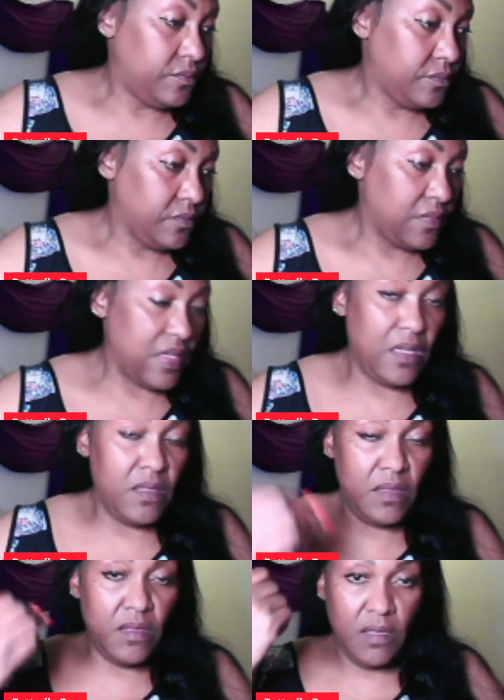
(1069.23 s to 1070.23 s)
and
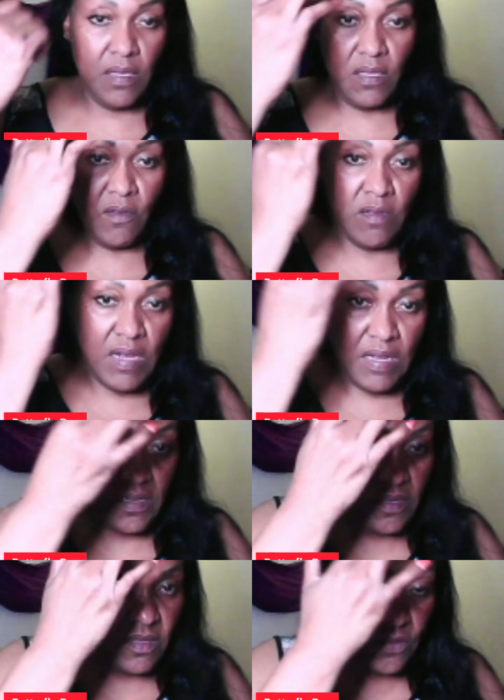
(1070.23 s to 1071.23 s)
then you kind of
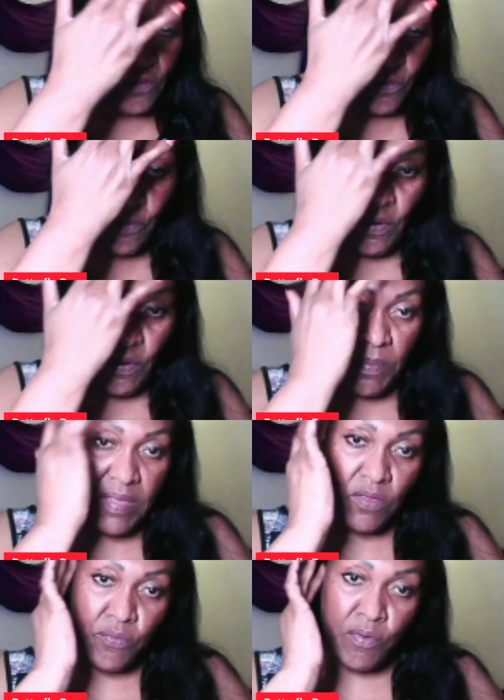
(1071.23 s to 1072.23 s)
just rub it
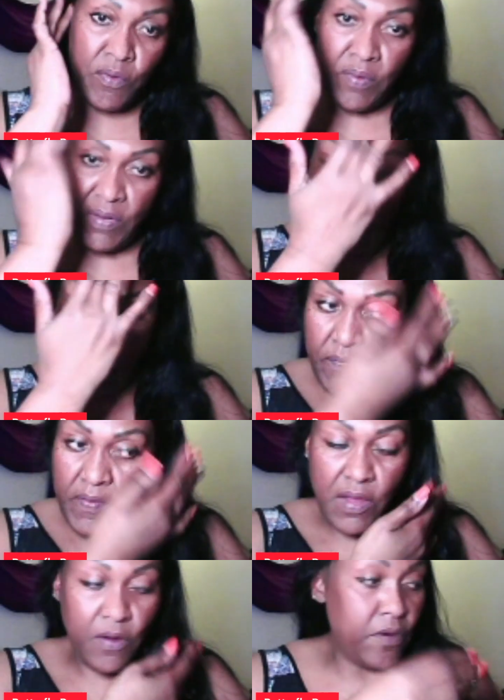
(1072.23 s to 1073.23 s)
through with your
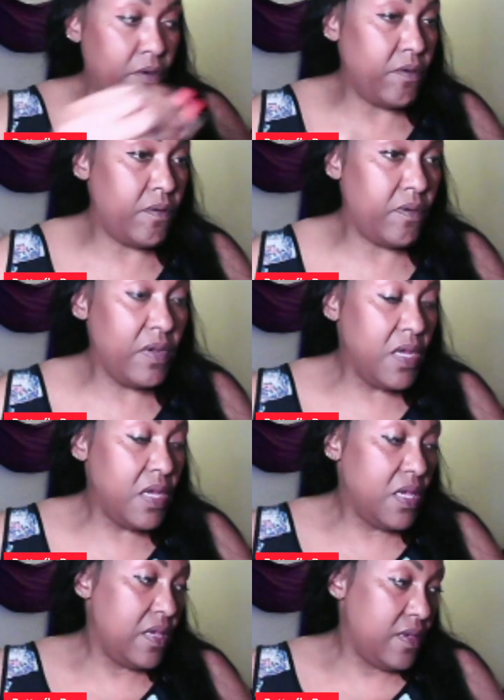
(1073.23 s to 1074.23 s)
finger.
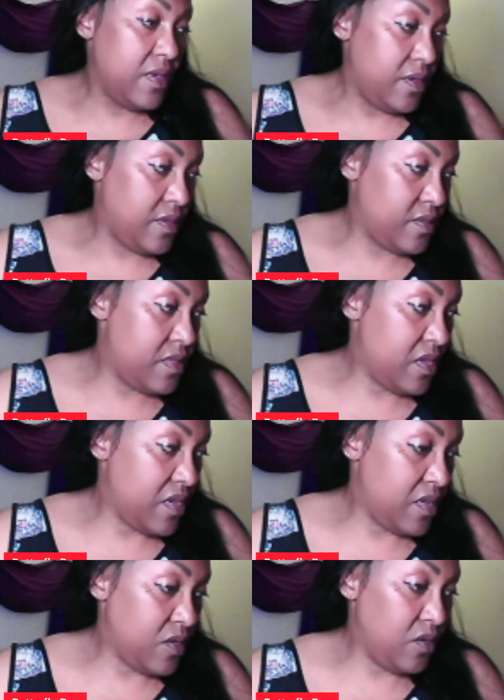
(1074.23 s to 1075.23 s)
And then,
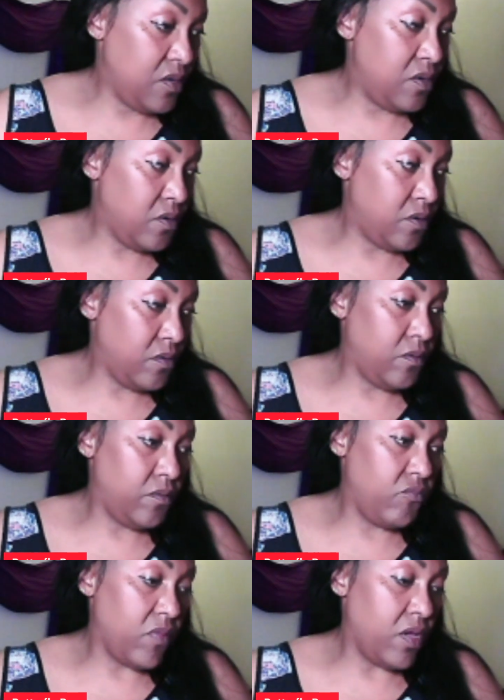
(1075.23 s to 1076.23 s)

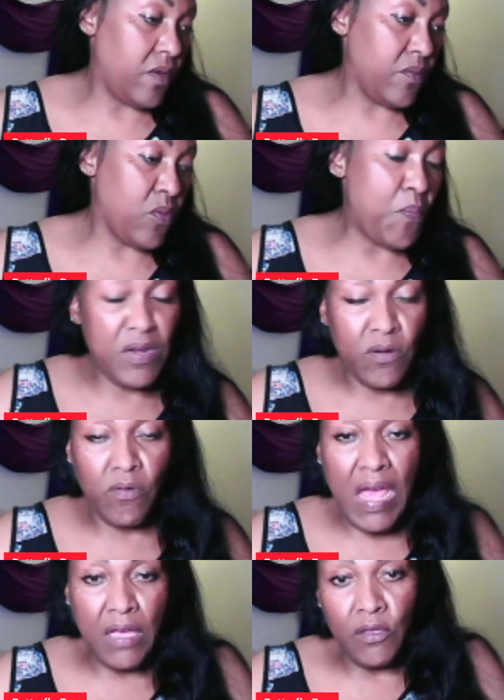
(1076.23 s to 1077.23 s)
depending on how
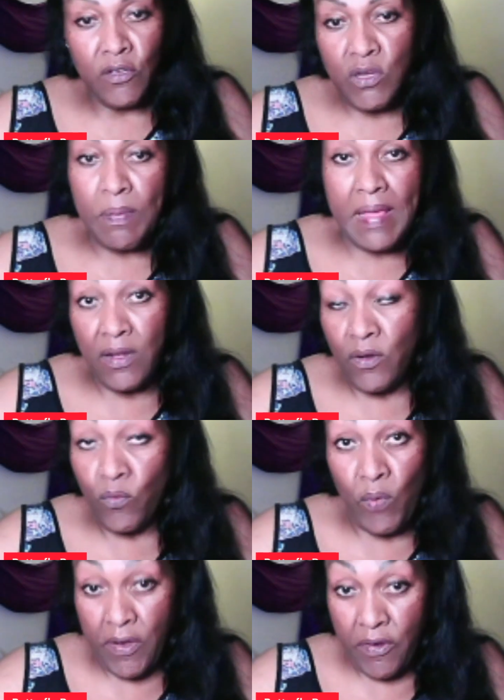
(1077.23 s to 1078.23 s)
long you plan on wearing
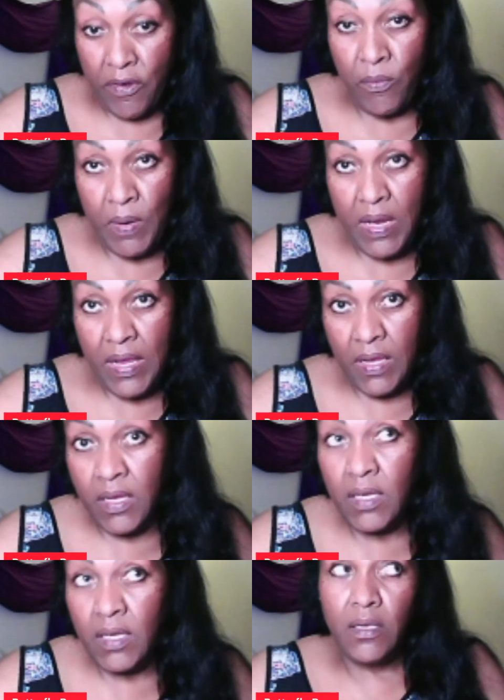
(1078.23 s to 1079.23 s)
your wig,
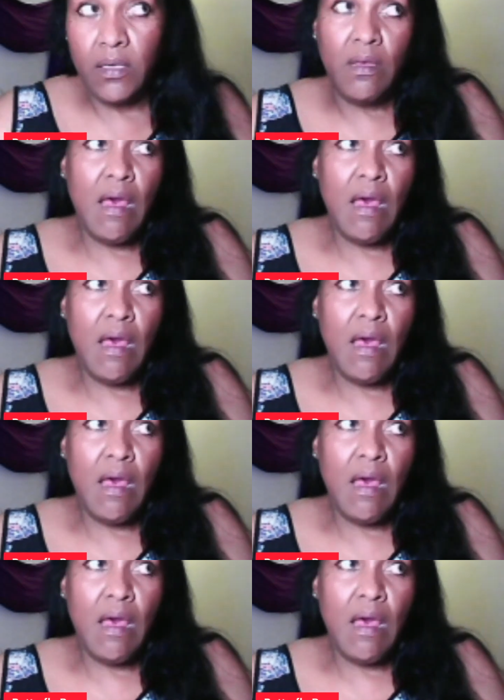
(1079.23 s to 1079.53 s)
I